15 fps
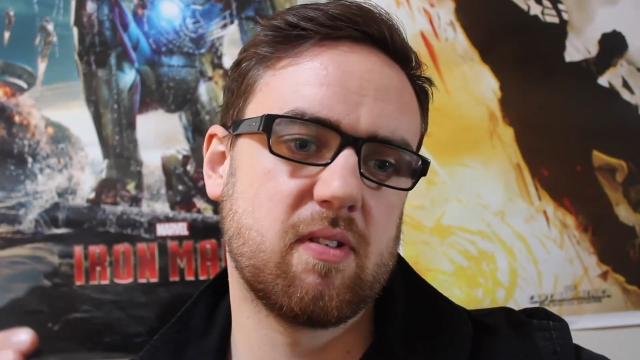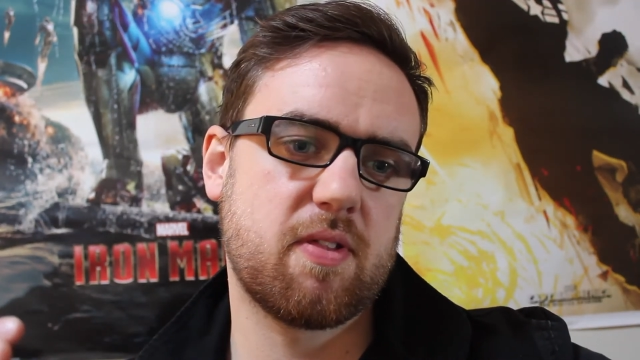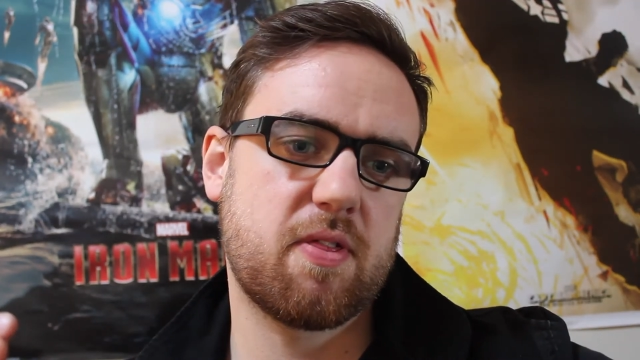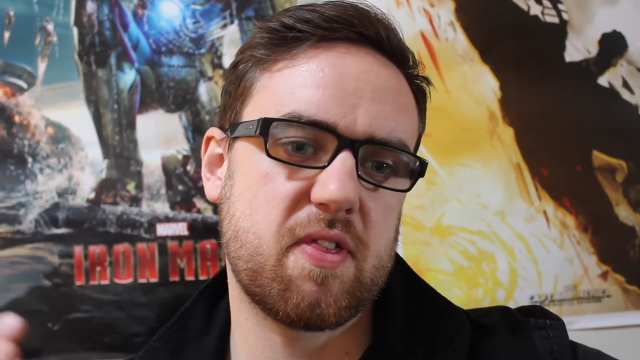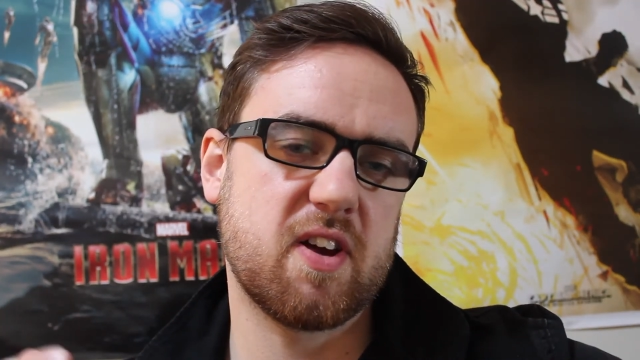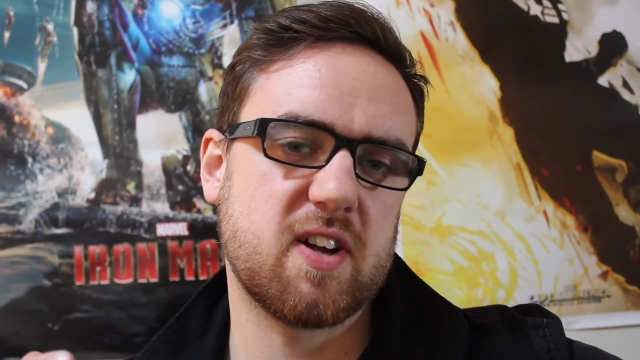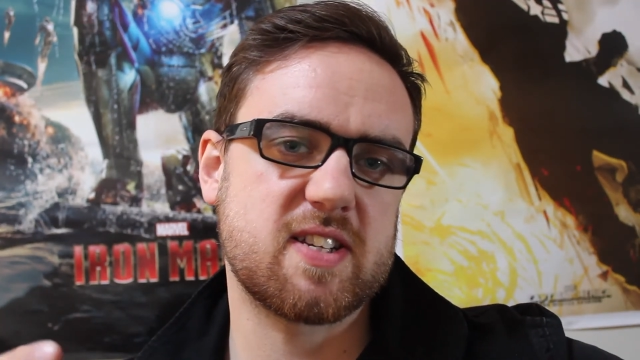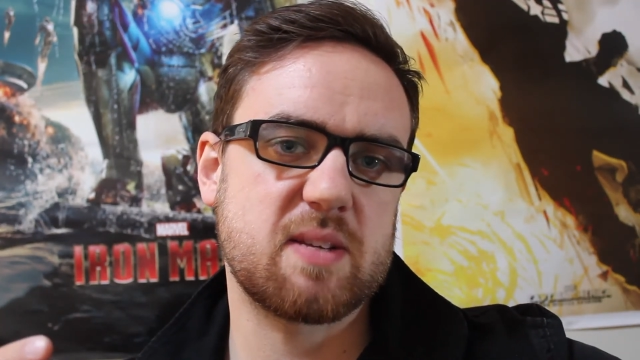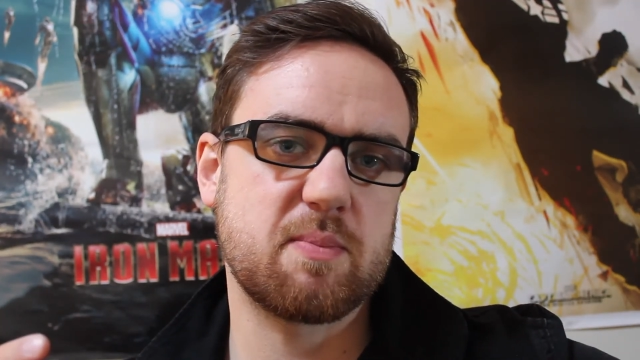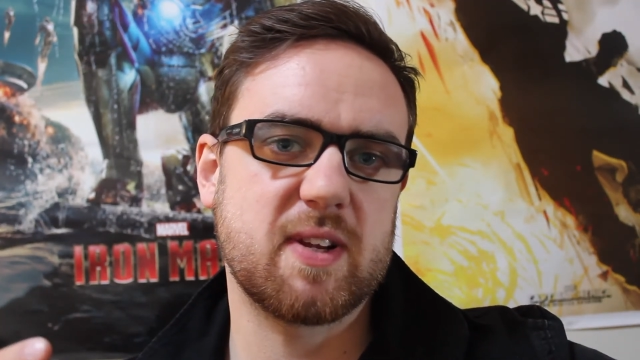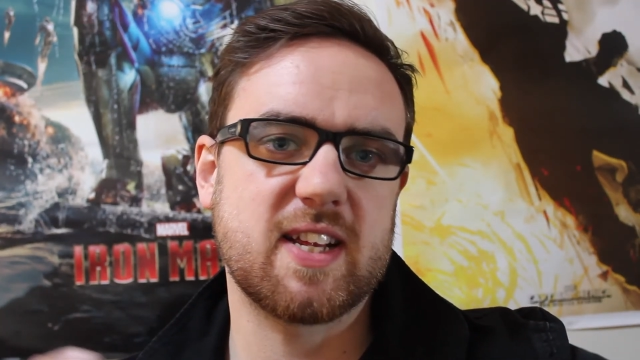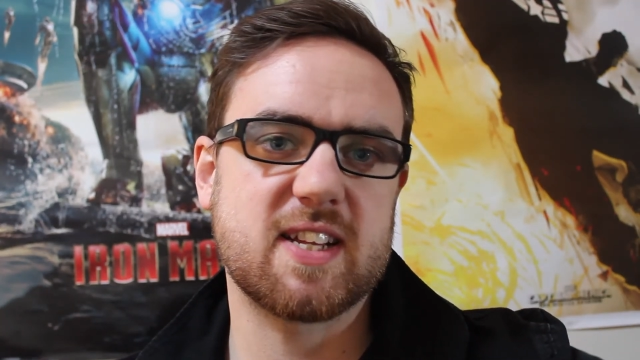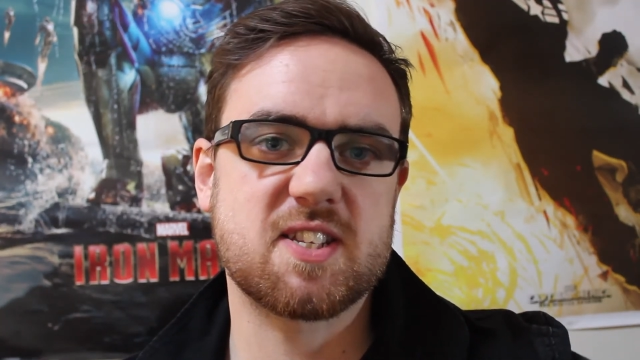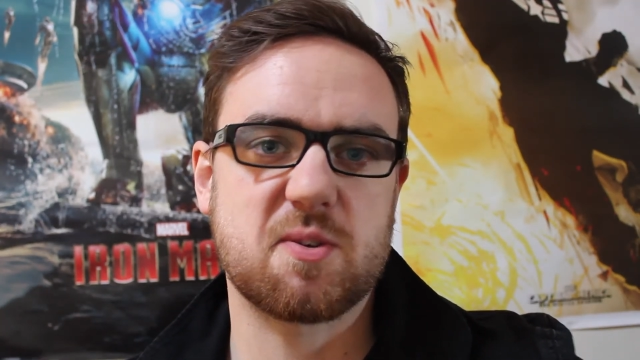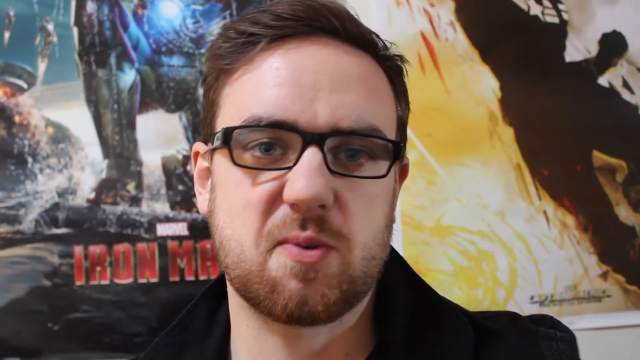30
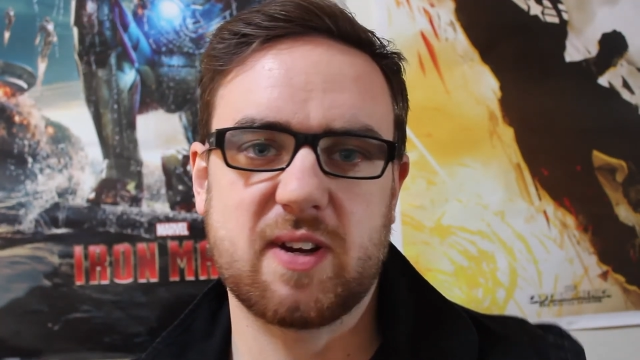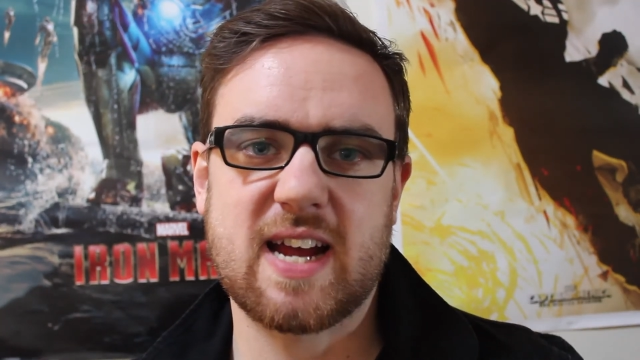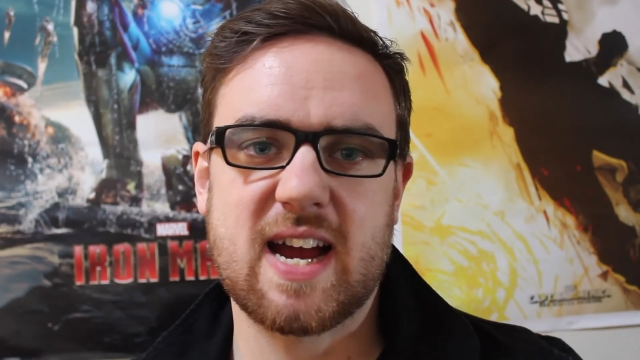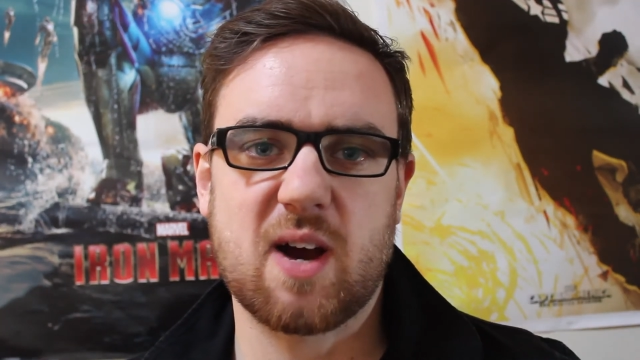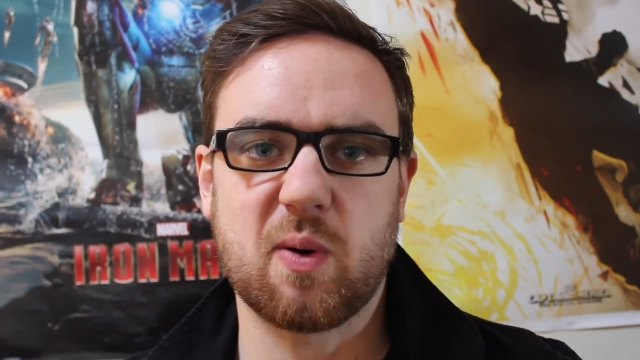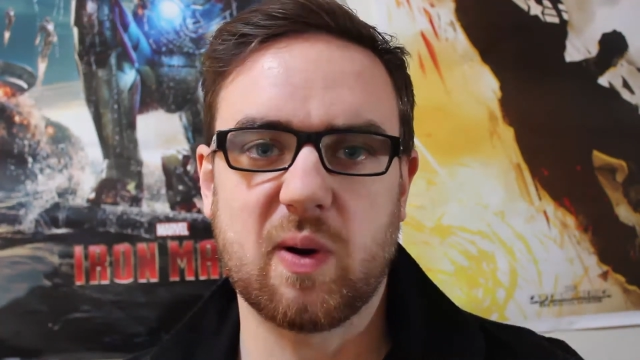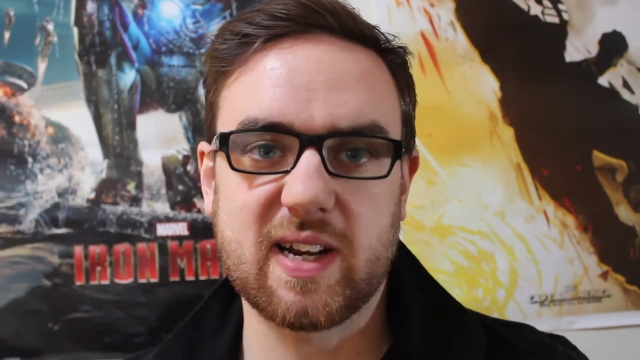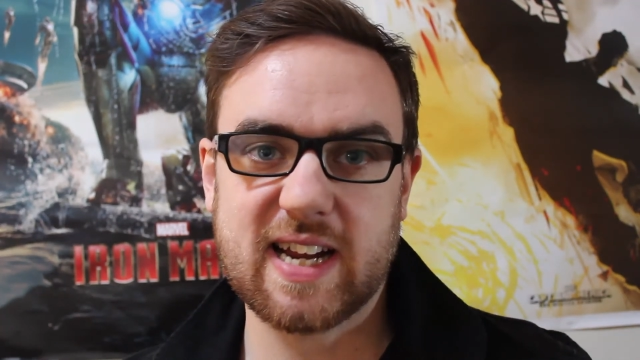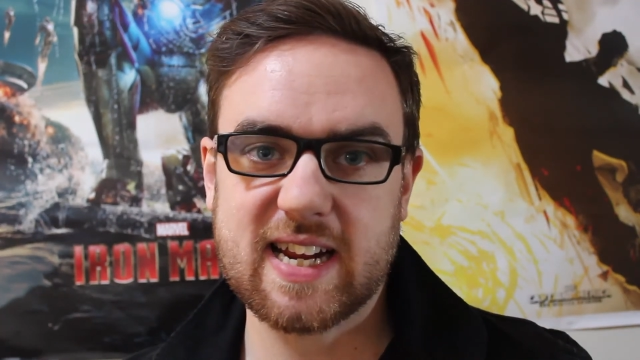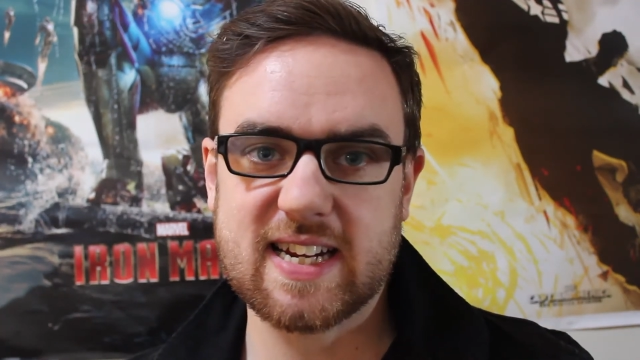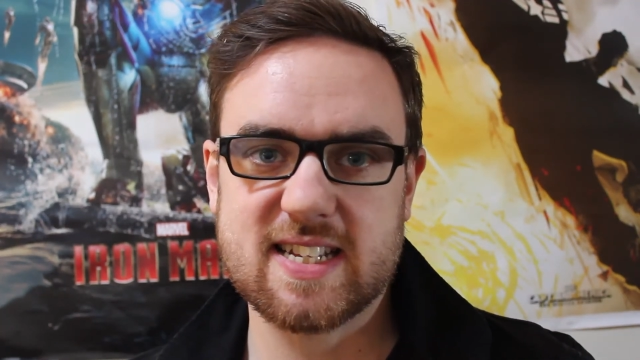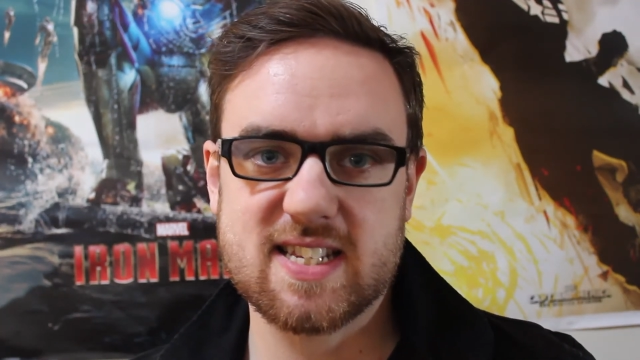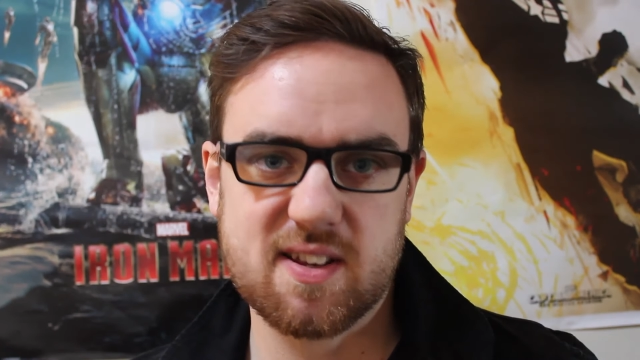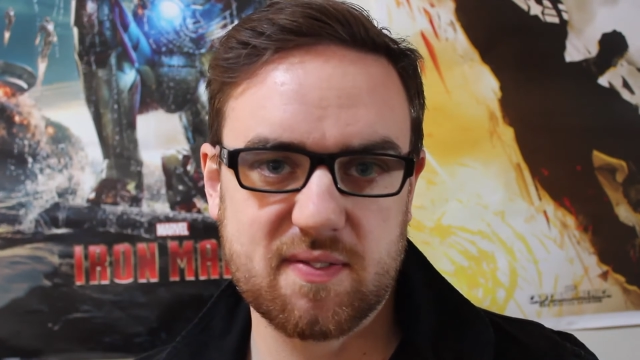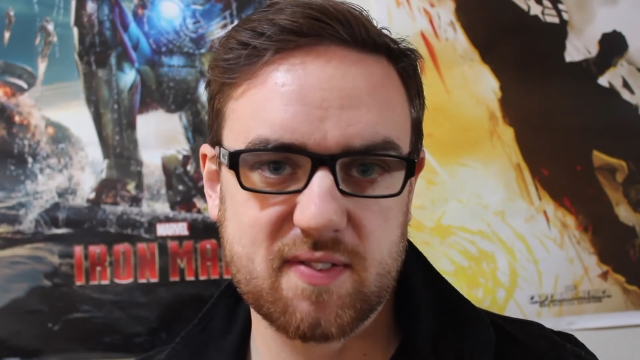minutes to an hour
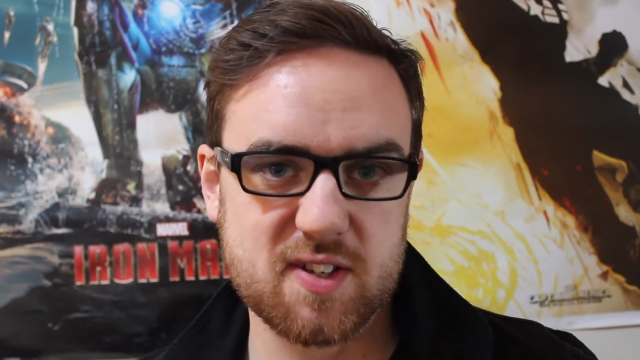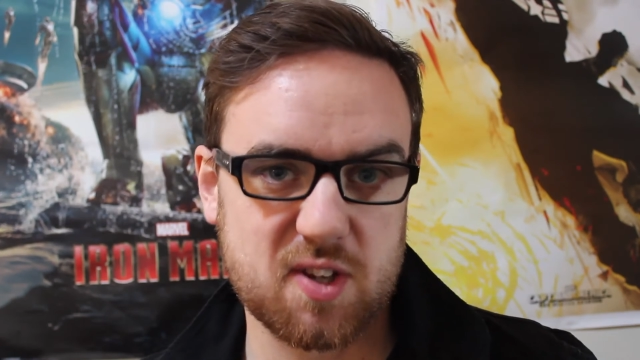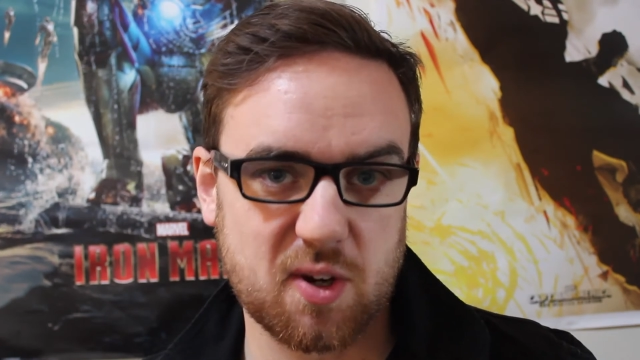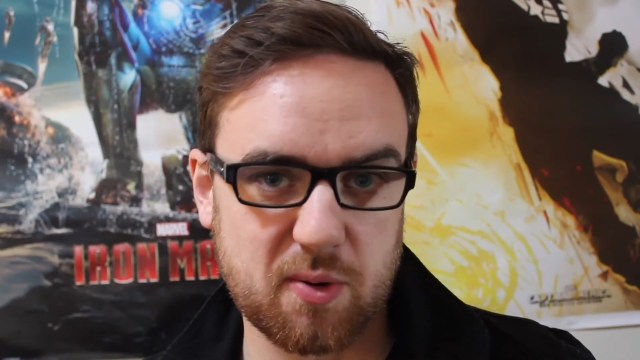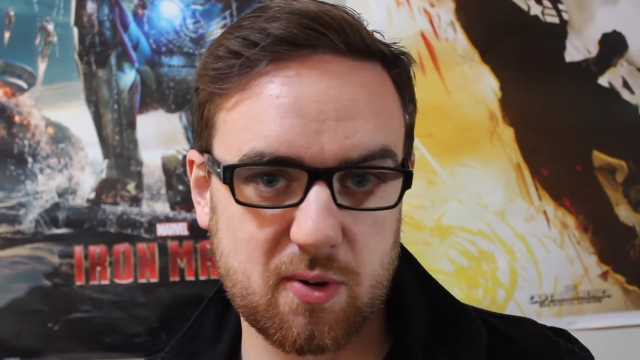later for So